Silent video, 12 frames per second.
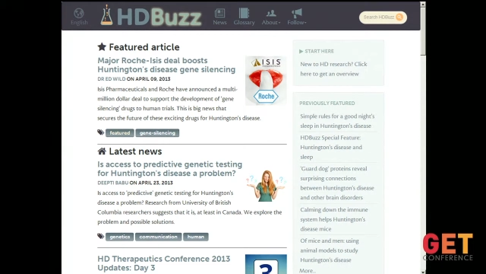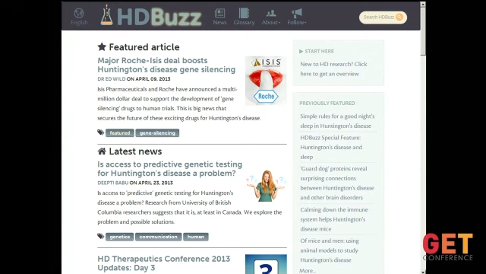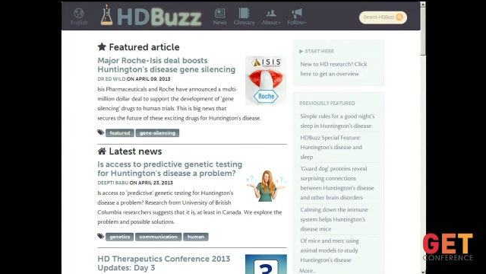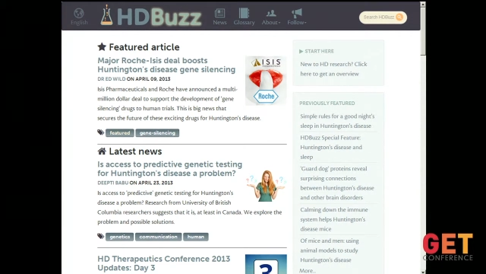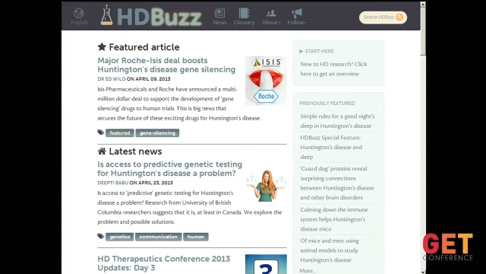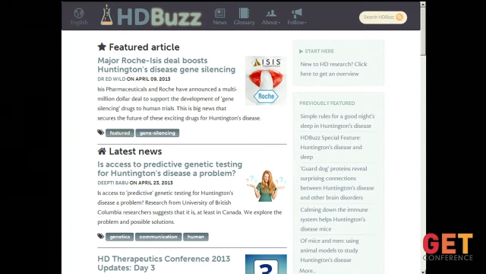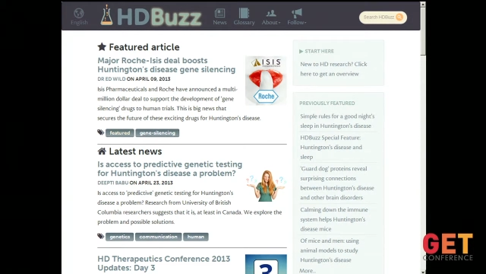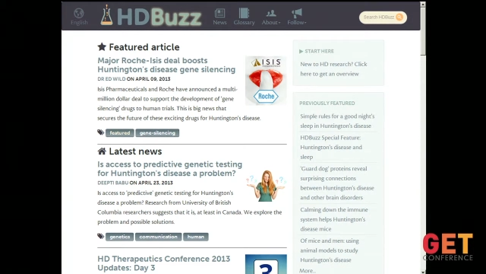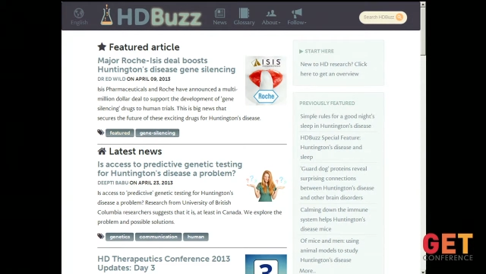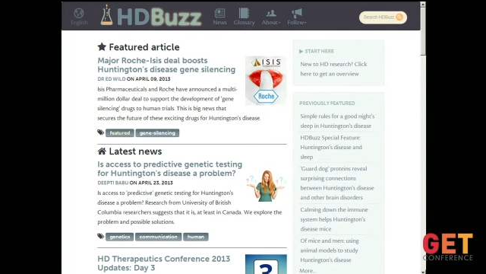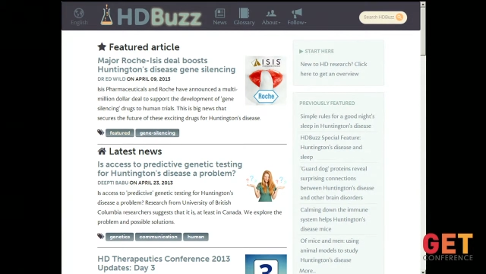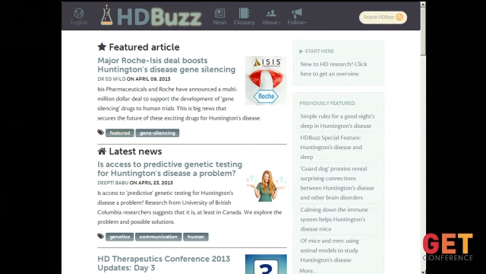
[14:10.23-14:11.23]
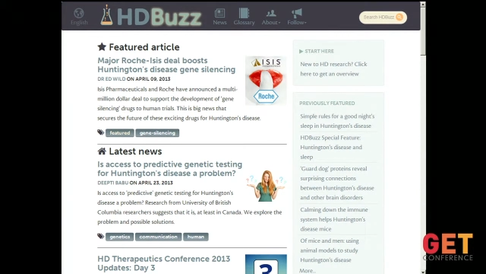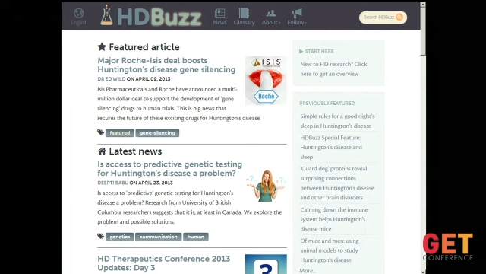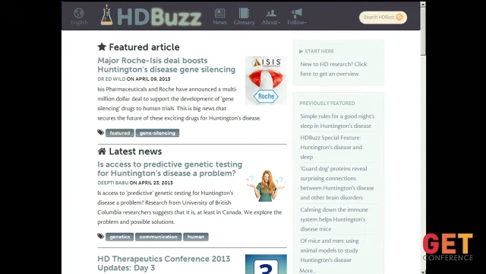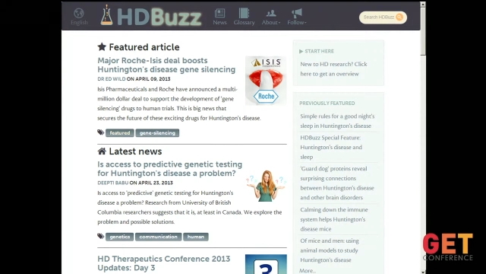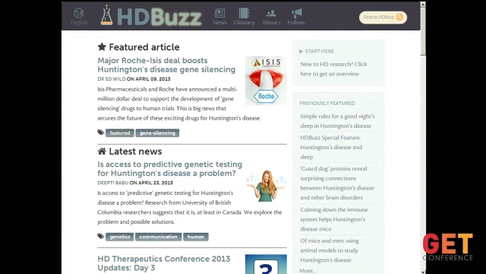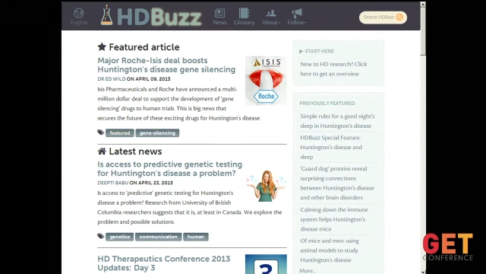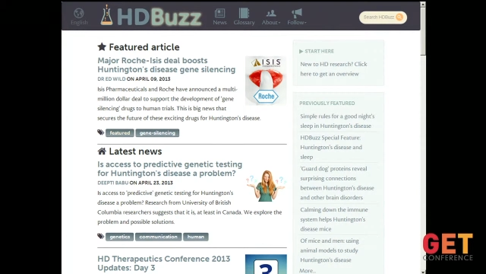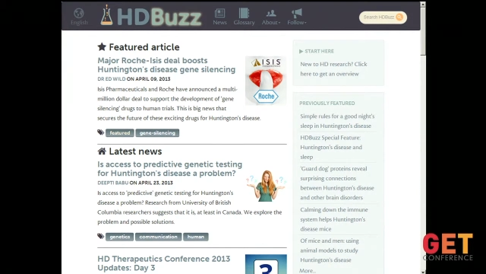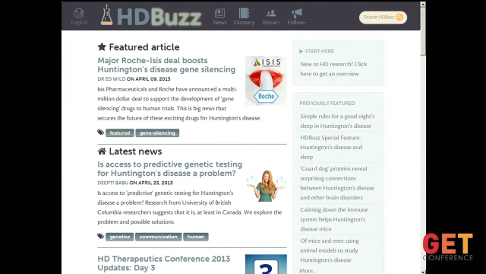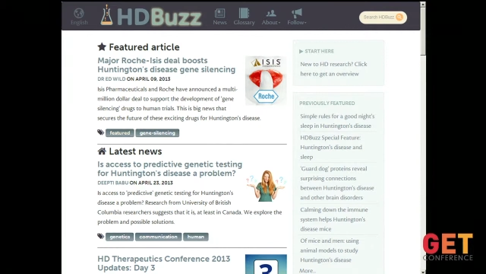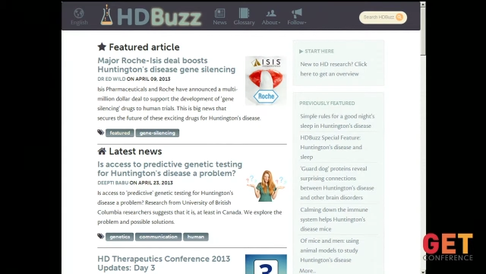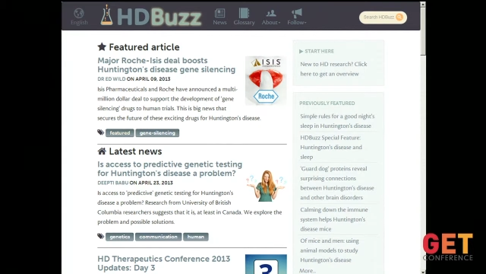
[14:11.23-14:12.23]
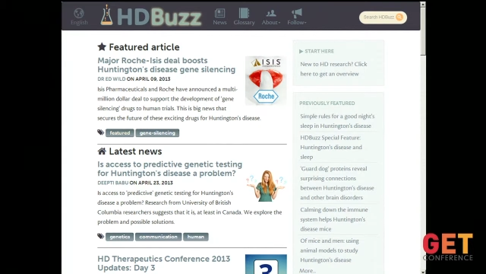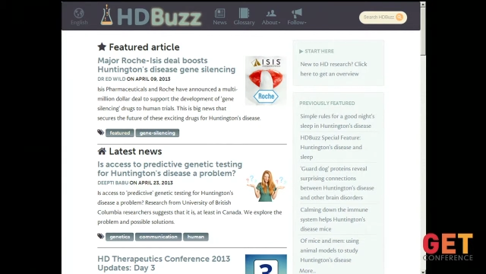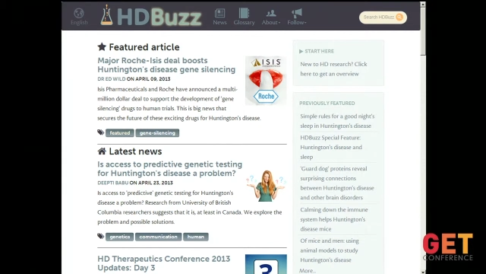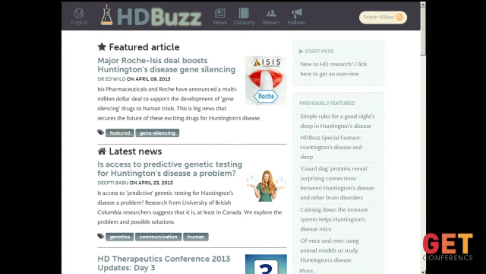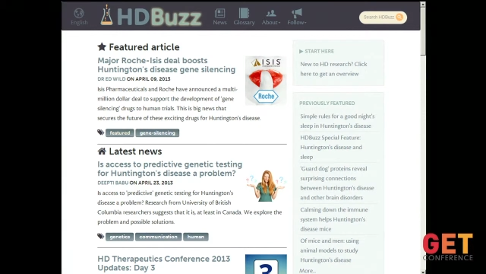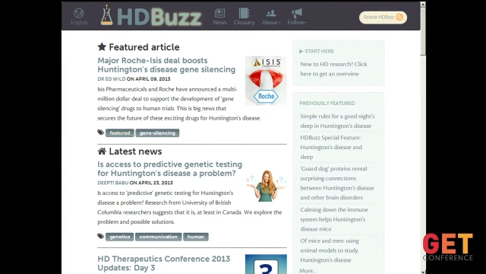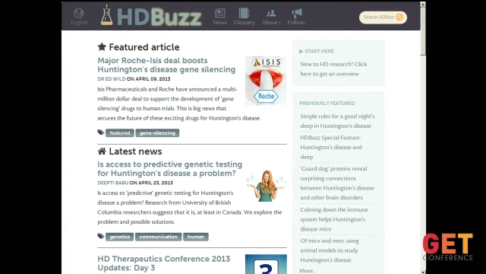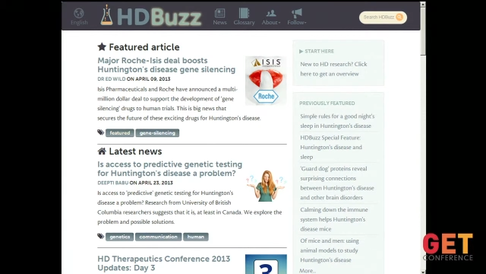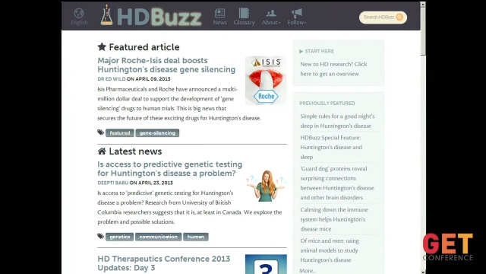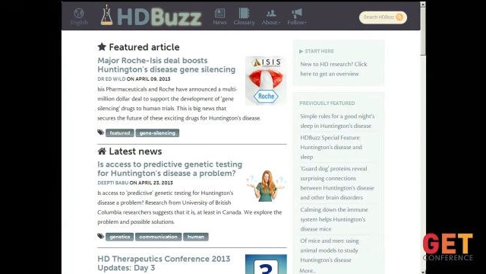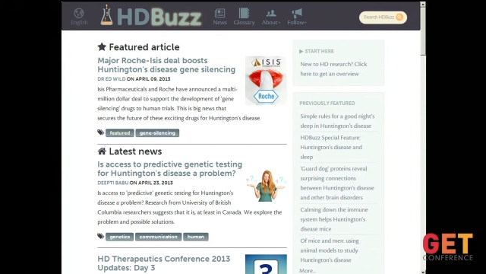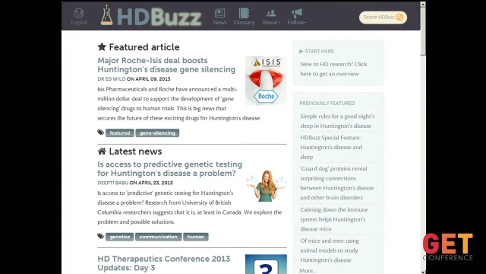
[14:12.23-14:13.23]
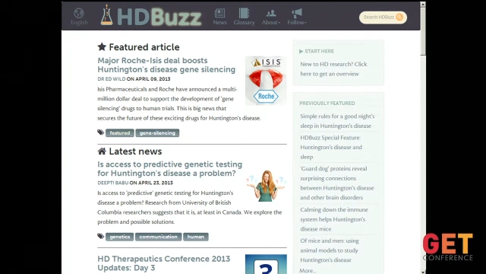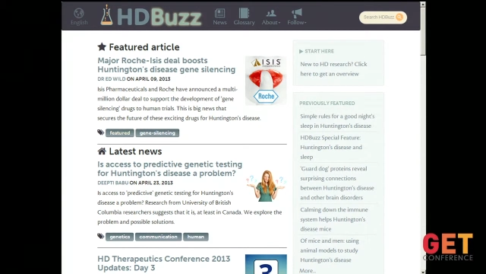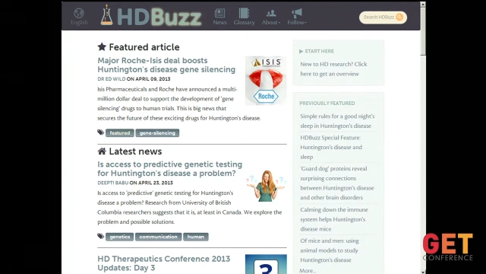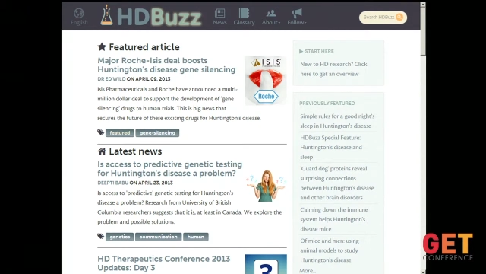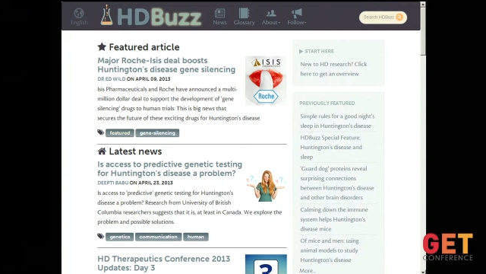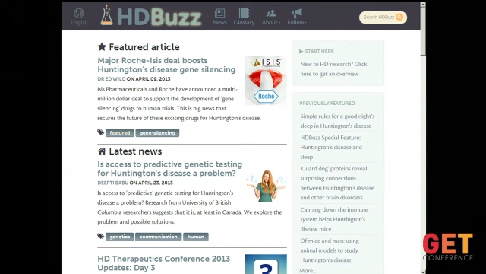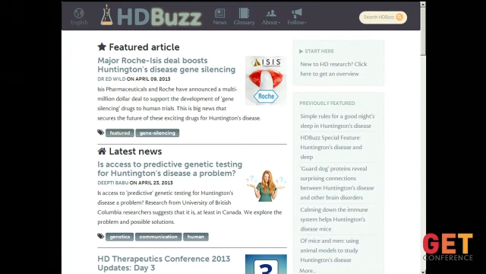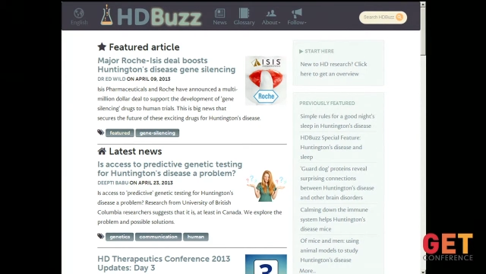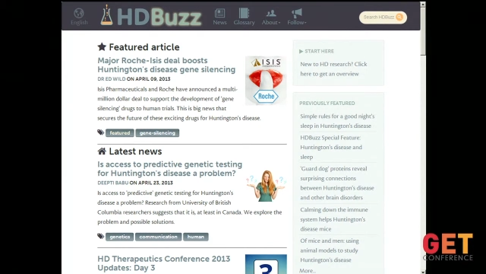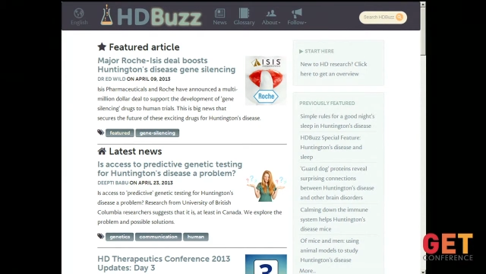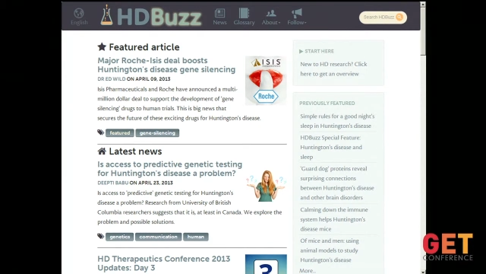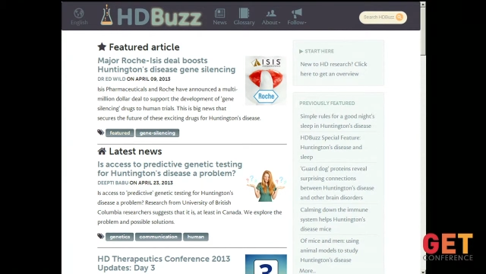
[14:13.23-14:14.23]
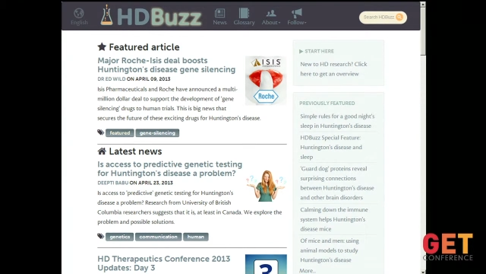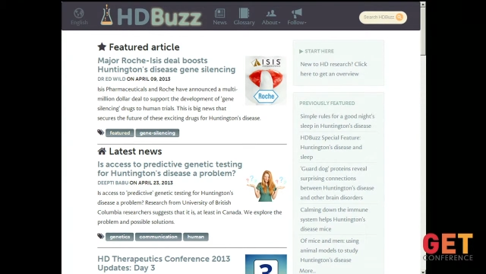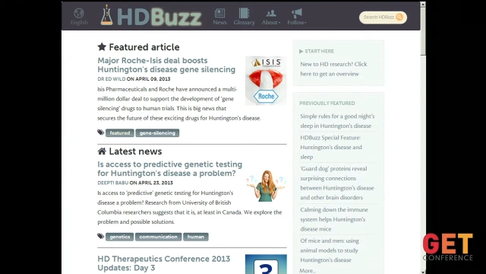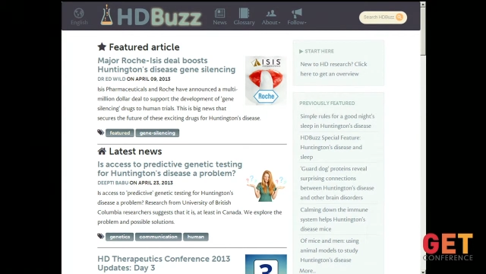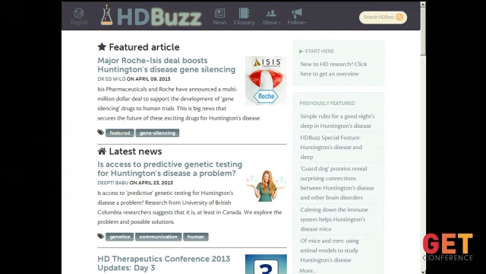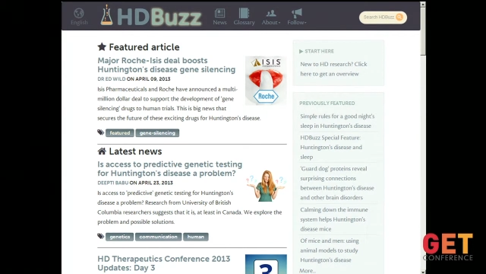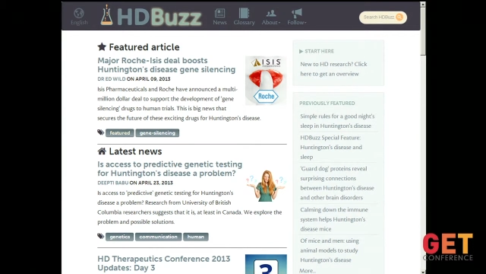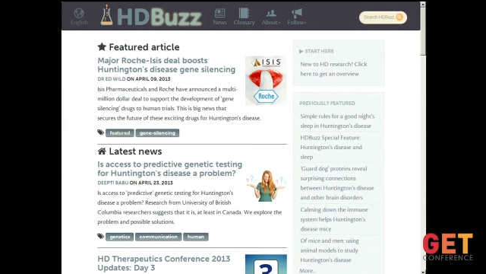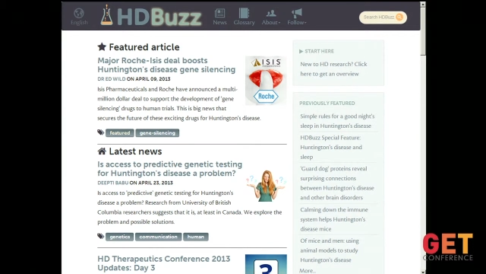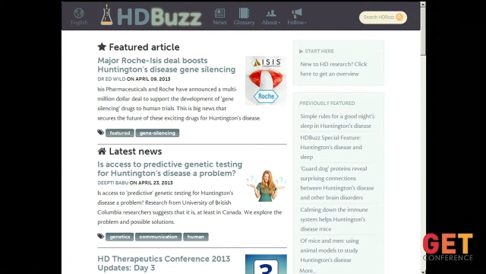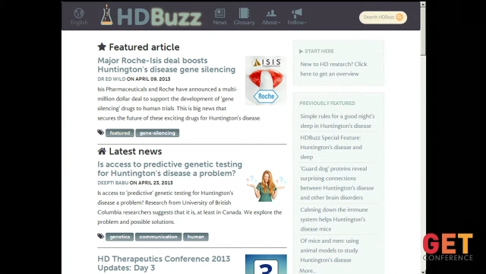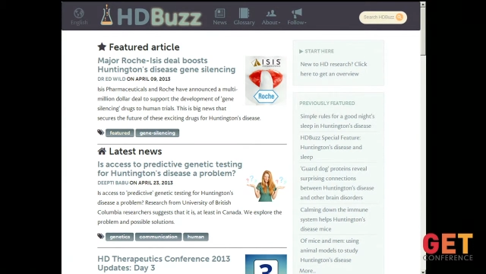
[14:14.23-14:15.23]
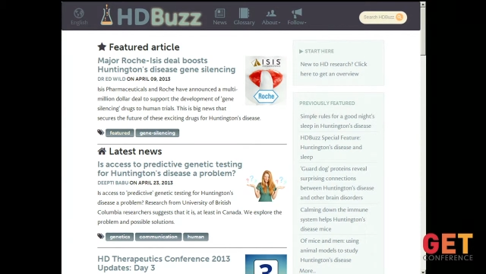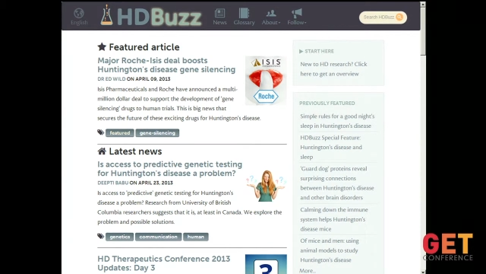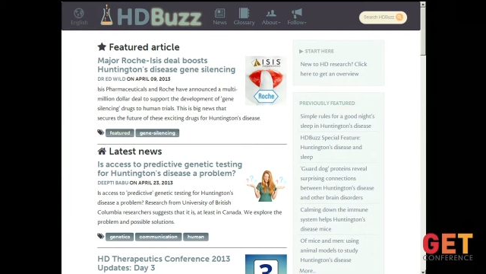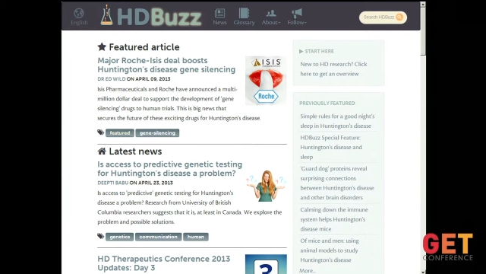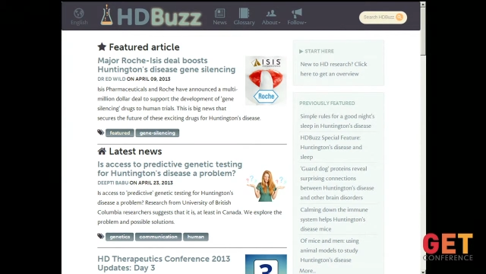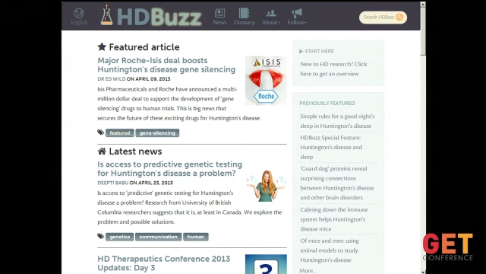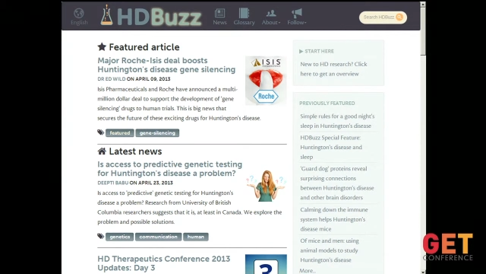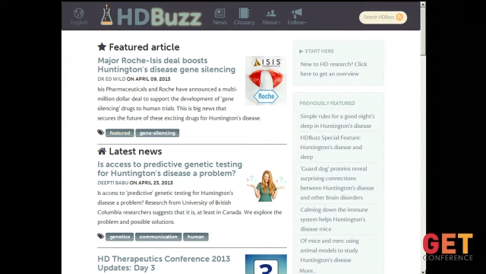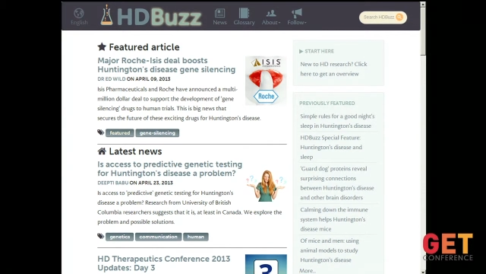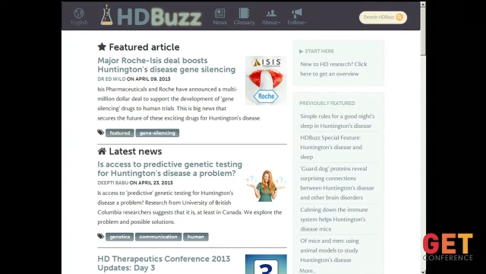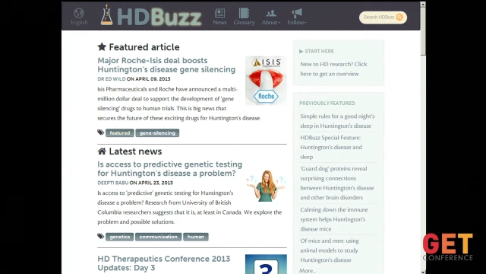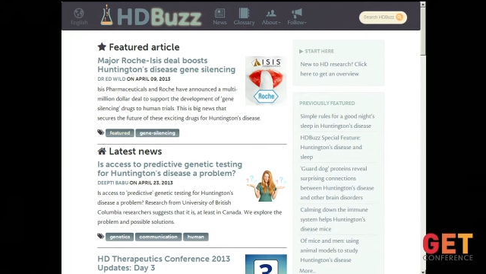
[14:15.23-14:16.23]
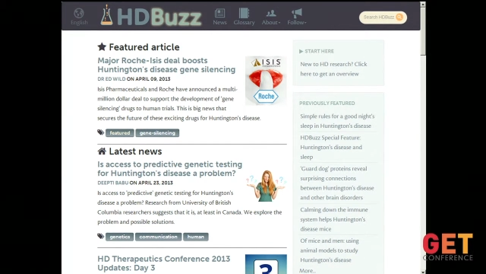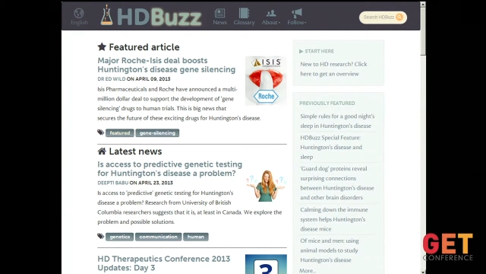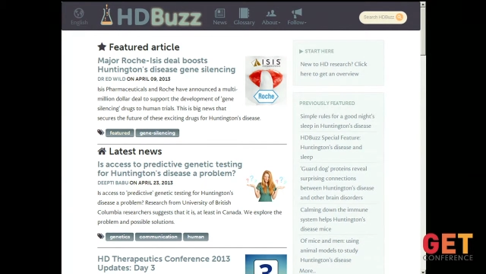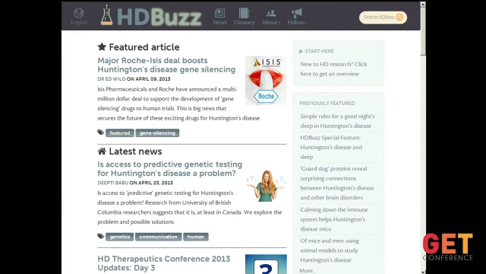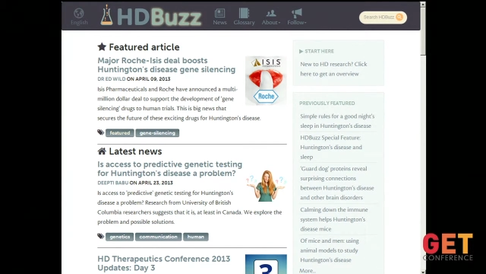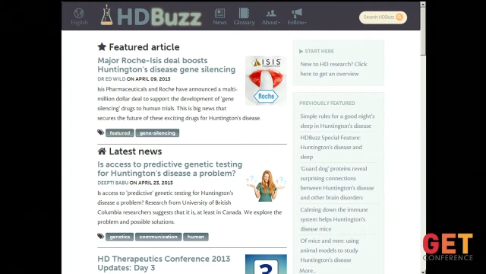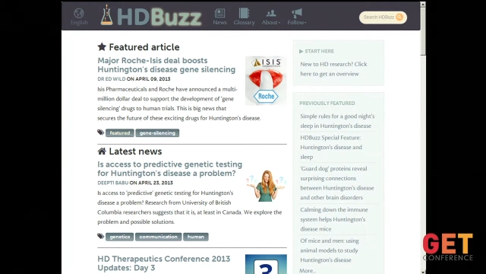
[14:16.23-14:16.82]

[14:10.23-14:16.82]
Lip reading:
Nobody's mouth can be seen.